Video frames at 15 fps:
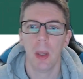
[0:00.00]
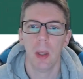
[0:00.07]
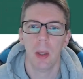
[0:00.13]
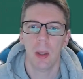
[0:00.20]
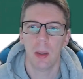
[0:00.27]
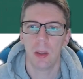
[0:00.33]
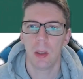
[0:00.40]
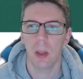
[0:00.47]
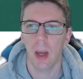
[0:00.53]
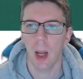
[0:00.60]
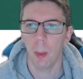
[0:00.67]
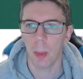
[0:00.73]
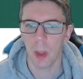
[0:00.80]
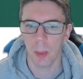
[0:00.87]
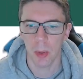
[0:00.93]
to
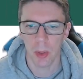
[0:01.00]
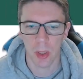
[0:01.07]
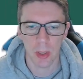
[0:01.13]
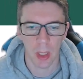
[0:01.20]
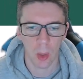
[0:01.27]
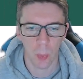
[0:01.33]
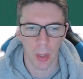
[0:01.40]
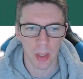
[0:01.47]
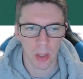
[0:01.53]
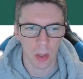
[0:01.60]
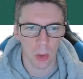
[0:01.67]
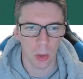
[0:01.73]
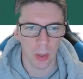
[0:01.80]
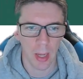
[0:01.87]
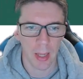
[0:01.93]
help them understand where to
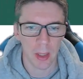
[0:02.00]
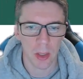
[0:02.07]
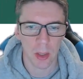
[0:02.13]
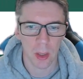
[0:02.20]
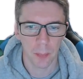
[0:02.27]
go next.